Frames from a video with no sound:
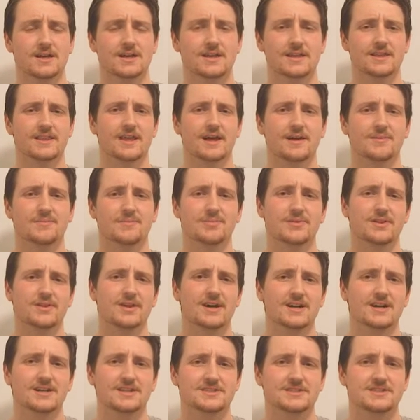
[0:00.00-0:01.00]
That
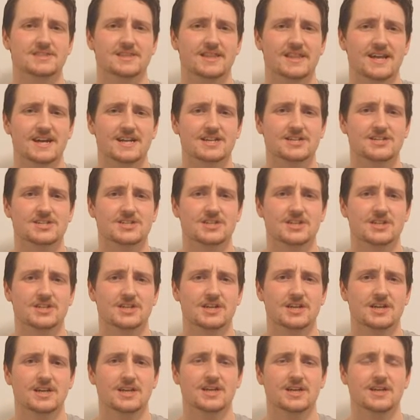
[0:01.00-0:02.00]
implies that
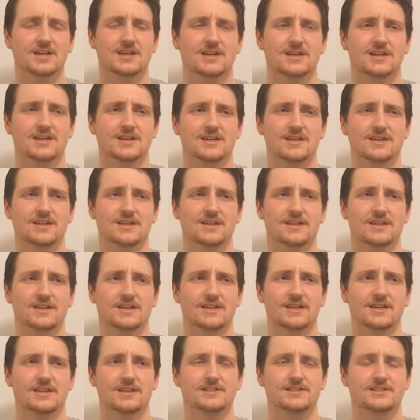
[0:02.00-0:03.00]

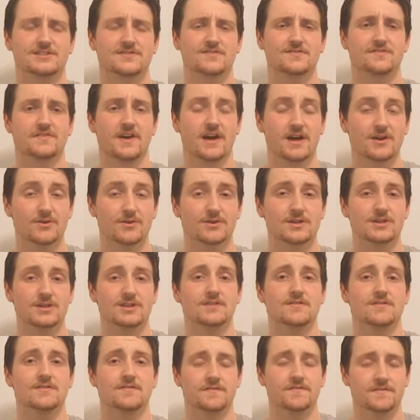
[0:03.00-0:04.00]
it is very,
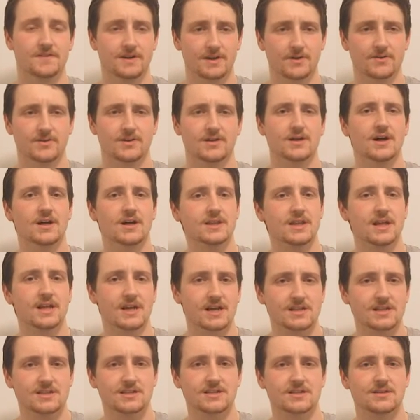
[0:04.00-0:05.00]
very
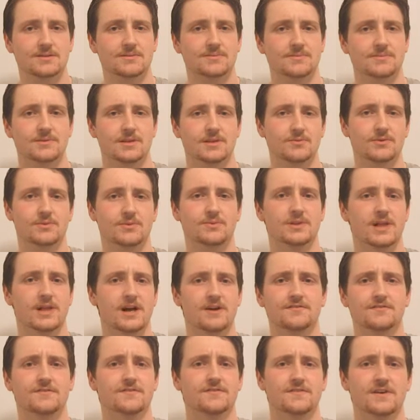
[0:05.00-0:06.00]
unlikely that we will
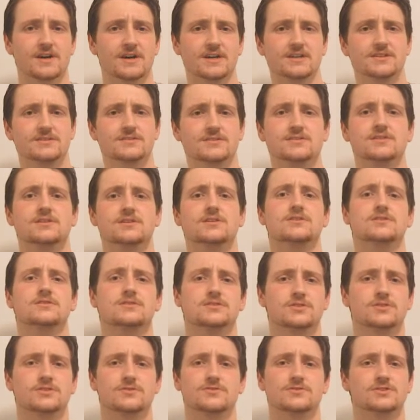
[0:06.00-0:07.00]
ever find
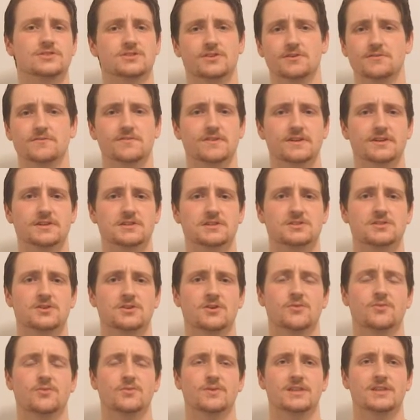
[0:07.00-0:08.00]
two snowflakes
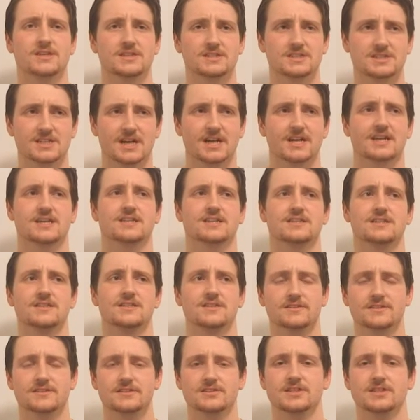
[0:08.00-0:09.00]
with exactly
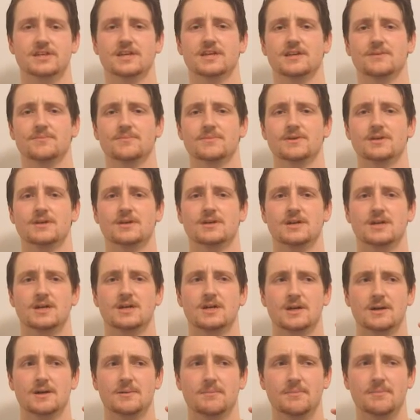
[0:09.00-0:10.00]
the same
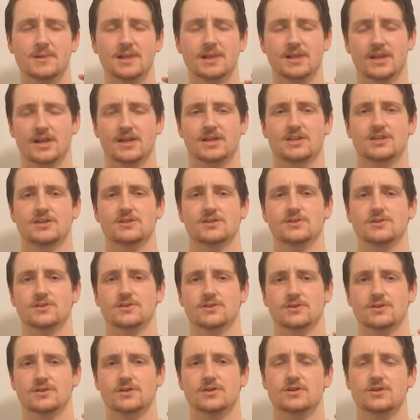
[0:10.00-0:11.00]

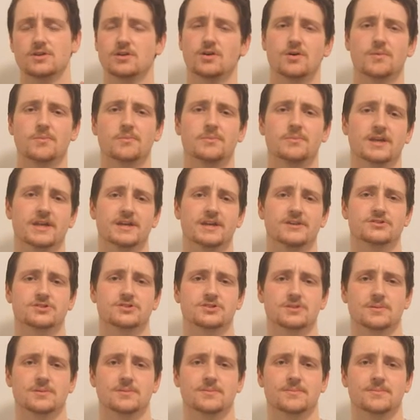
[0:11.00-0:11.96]
molecular combination.